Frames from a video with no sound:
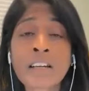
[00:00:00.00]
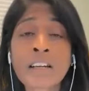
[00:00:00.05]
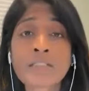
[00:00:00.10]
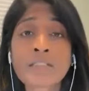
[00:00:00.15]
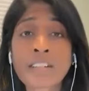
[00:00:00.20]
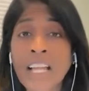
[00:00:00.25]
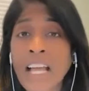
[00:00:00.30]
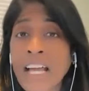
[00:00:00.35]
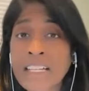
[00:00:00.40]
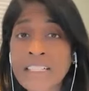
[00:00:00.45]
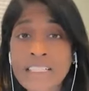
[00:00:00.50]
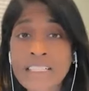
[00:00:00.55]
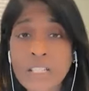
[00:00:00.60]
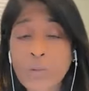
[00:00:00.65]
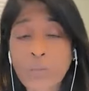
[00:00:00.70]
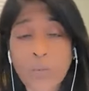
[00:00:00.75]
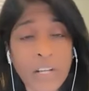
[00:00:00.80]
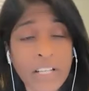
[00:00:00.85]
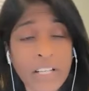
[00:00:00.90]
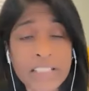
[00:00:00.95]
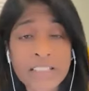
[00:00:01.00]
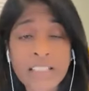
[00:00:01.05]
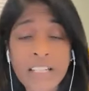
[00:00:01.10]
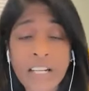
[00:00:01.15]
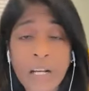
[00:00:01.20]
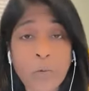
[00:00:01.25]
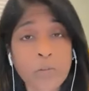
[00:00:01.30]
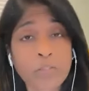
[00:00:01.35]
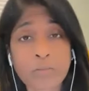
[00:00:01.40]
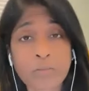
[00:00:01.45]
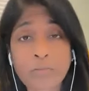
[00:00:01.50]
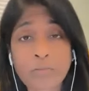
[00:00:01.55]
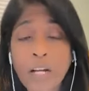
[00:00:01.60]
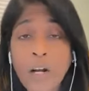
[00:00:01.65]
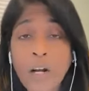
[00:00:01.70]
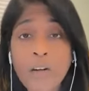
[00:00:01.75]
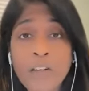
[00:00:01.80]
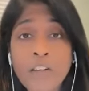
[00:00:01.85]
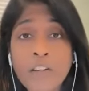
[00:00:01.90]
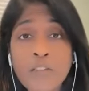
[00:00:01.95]
reacting in ways that I wasn't
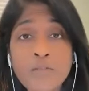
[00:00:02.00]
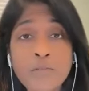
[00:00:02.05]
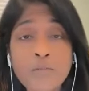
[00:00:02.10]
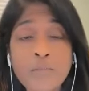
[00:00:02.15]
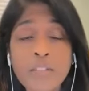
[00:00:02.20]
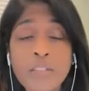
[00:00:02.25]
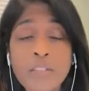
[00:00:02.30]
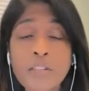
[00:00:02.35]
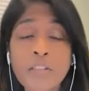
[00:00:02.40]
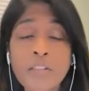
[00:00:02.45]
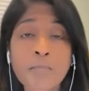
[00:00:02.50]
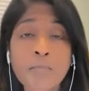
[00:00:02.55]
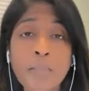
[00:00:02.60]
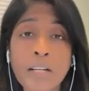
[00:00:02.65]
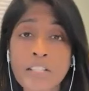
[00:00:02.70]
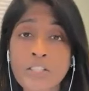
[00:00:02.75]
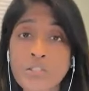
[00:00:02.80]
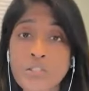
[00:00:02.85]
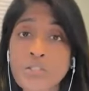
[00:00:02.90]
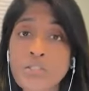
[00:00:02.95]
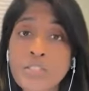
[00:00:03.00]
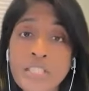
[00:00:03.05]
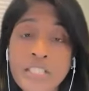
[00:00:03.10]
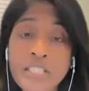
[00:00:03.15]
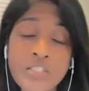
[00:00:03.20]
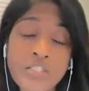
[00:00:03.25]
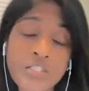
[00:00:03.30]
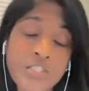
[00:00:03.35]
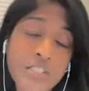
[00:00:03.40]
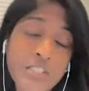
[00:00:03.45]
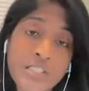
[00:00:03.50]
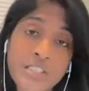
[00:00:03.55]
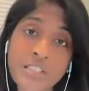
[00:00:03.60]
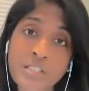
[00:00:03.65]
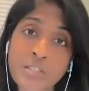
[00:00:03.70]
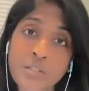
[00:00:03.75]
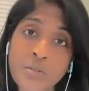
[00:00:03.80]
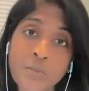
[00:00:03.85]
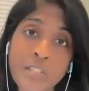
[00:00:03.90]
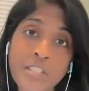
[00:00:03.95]
proud of with my children in certain
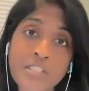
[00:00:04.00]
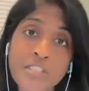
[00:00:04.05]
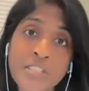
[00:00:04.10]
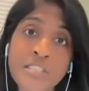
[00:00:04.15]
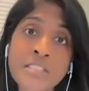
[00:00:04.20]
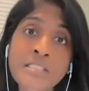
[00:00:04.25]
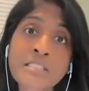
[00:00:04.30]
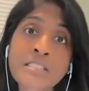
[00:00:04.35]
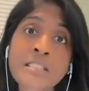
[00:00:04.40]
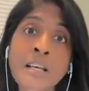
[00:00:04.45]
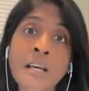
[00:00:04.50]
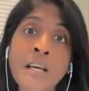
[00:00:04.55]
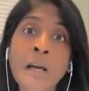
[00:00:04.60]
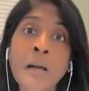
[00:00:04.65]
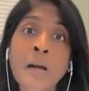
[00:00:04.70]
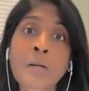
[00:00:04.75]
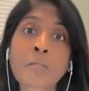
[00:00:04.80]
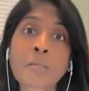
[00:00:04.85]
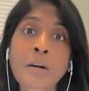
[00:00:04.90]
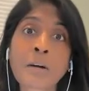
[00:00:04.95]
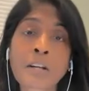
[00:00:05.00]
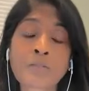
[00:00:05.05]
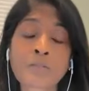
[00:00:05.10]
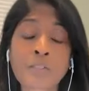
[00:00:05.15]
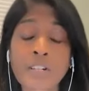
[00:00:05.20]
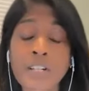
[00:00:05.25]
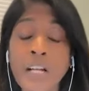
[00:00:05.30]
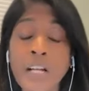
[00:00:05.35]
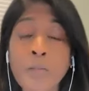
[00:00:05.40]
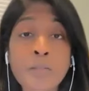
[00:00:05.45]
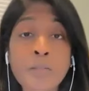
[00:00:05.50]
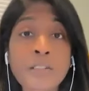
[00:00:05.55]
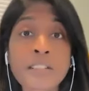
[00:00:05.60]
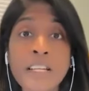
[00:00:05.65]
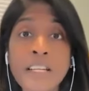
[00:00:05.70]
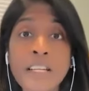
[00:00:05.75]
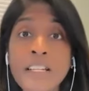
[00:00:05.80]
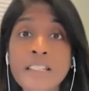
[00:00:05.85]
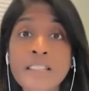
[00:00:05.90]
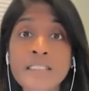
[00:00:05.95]
situations. But for a couple of
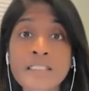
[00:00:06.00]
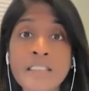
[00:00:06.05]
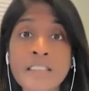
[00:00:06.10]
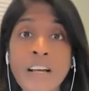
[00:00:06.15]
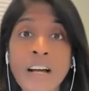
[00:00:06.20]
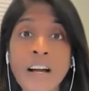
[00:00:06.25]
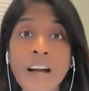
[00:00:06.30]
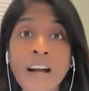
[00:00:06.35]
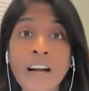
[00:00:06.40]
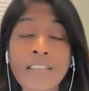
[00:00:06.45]
days,